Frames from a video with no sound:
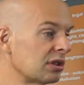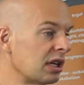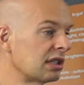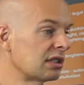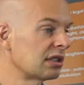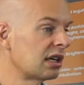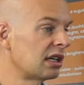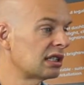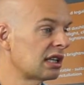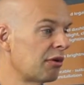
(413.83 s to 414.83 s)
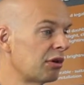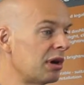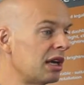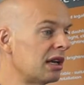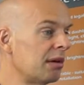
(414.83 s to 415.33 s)
So let's go with
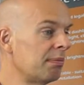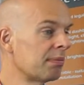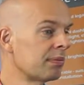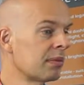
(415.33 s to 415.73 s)
medium.